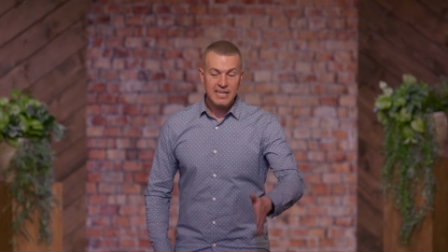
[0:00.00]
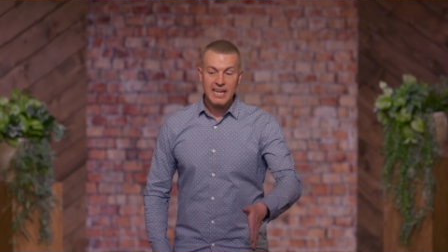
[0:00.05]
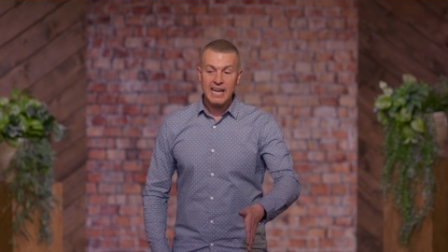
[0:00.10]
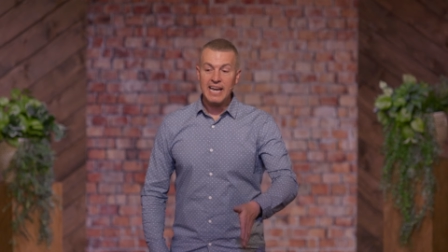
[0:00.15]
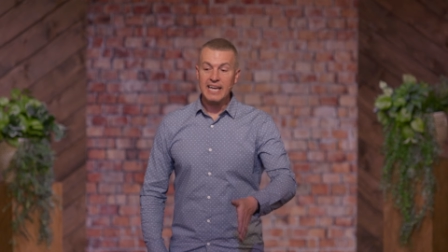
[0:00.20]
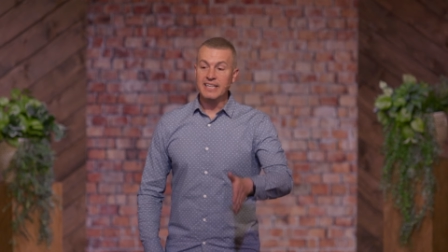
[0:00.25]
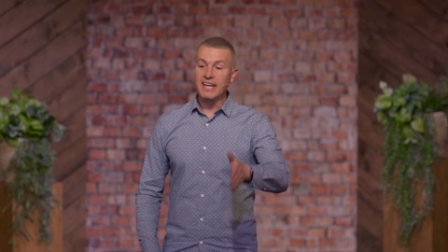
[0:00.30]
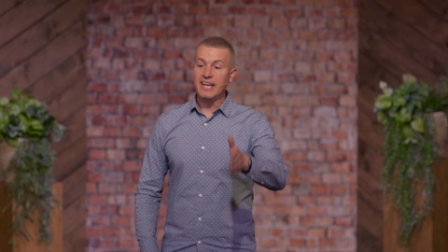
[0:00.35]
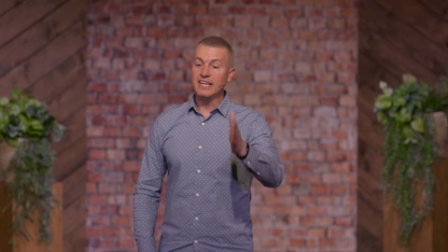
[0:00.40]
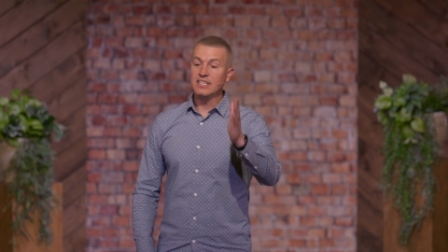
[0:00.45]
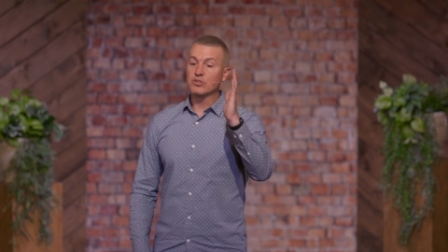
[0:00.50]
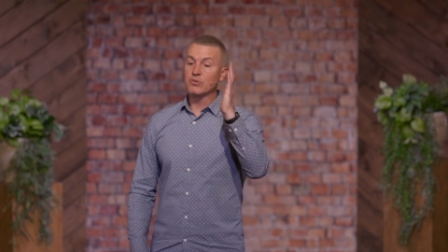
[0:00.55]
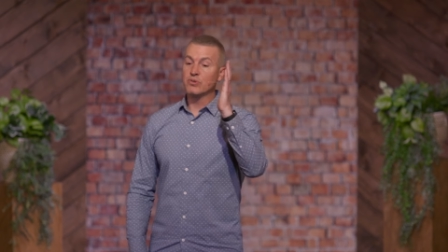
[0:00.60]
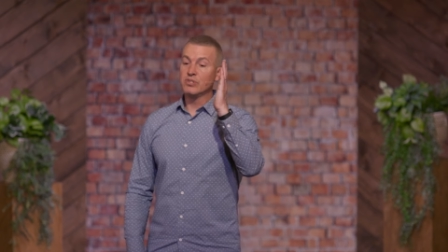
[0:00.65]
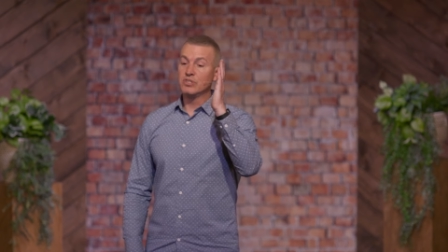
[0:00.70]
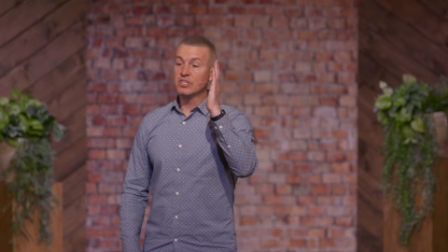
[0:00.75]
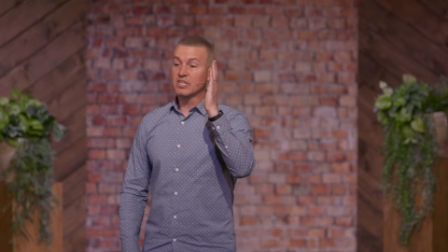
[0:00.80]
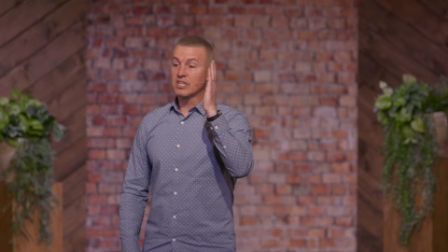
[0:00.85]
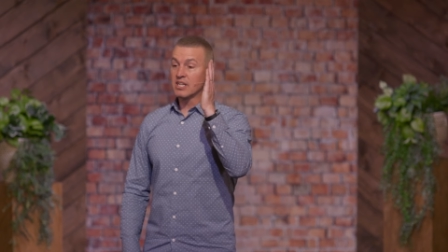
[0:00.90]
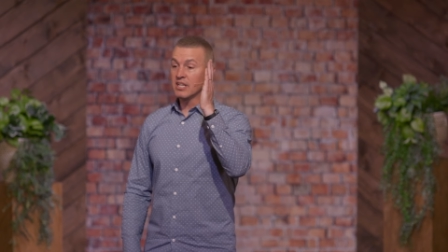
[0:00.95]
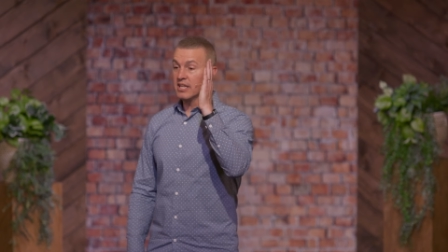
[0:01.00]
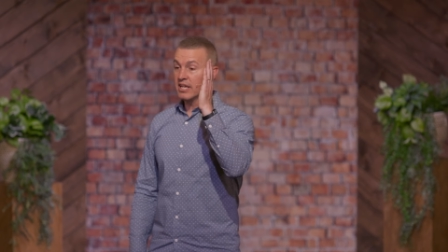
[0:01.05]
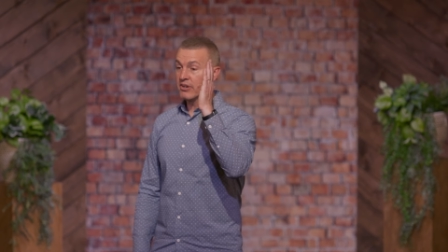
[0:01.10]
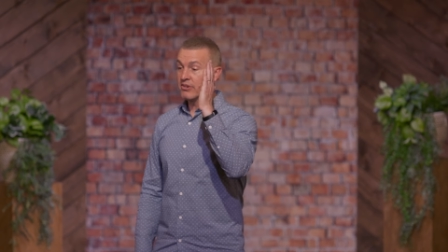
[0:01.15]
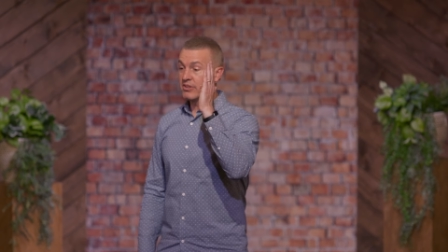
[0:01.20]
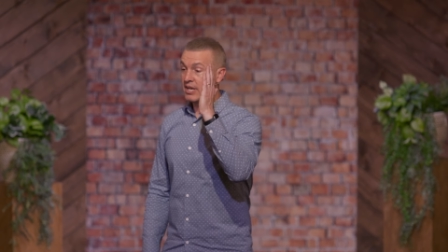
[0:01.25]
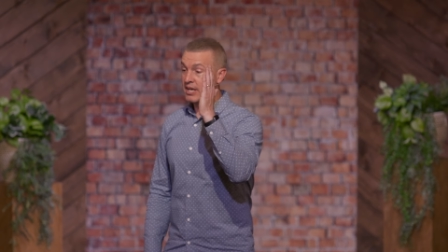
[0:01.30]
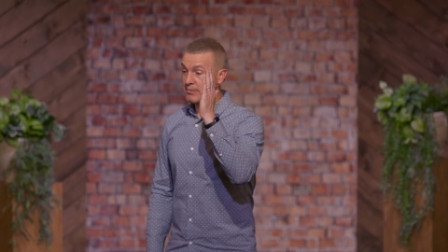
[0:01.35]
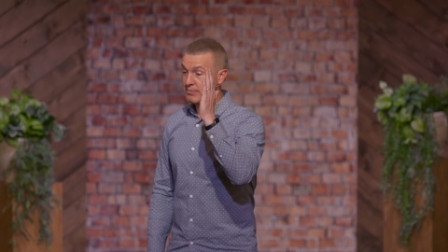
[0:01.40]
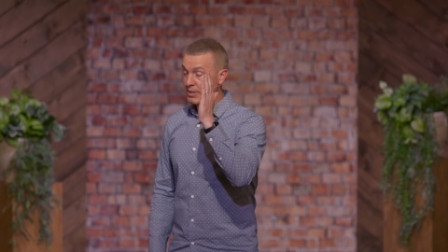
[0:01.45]
and then he's going to declare
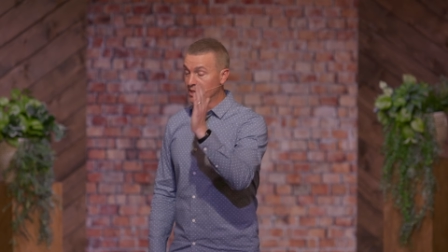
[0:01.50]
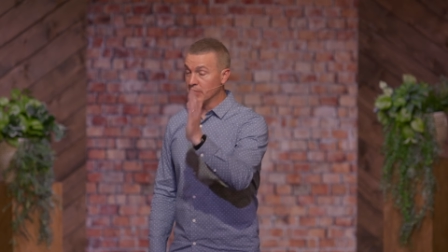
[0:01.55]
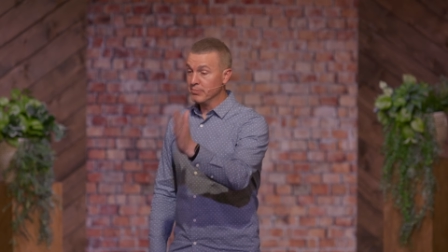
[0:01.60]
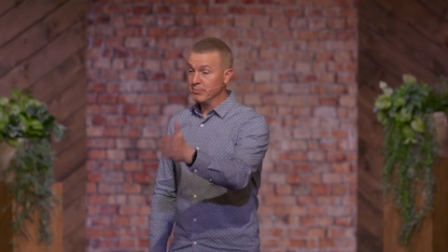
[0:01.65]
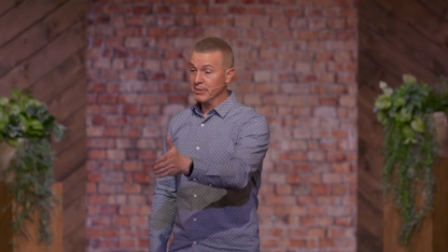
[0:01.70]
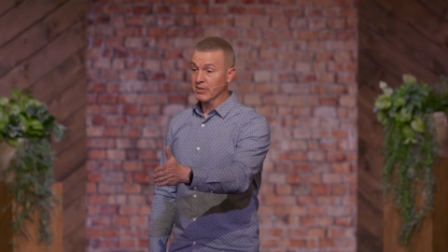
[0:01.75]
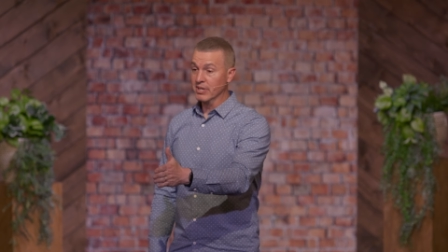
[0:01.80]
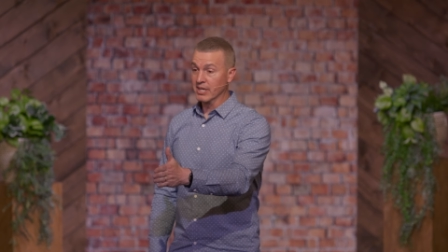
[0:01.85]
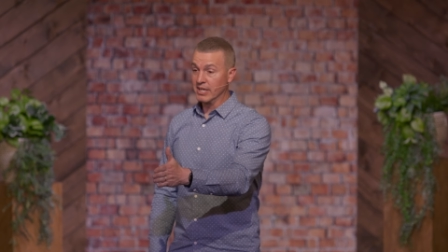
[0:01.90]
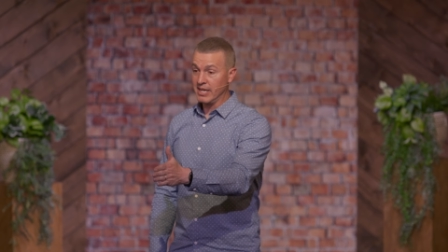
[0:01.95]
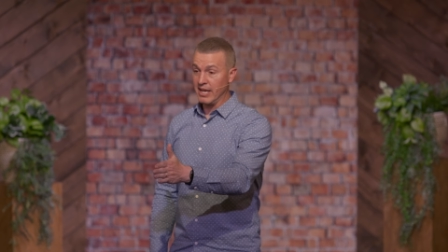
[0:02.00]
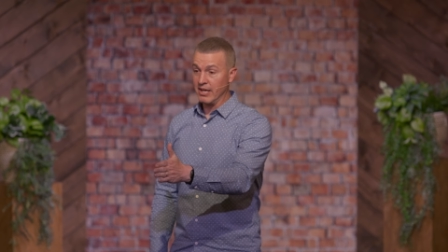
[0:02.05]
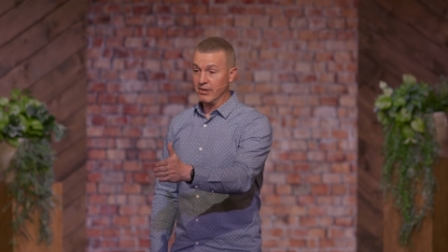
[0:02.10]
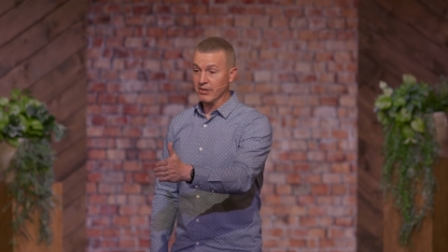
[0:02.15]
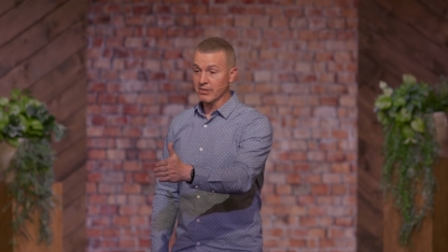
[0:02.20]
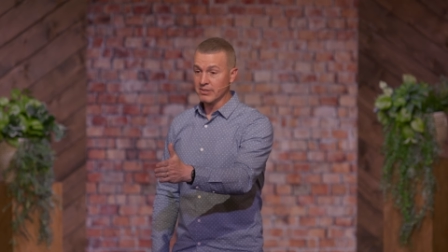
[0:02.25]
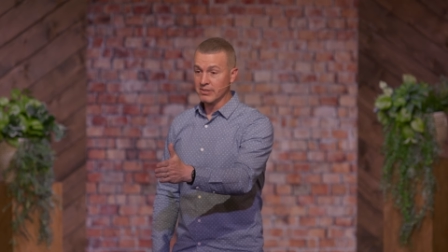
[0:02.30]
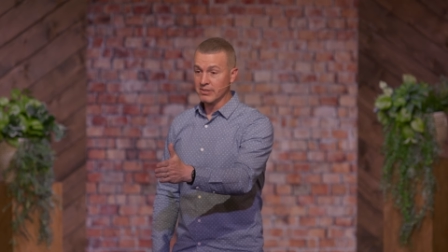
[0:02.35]
that I'm a communicator.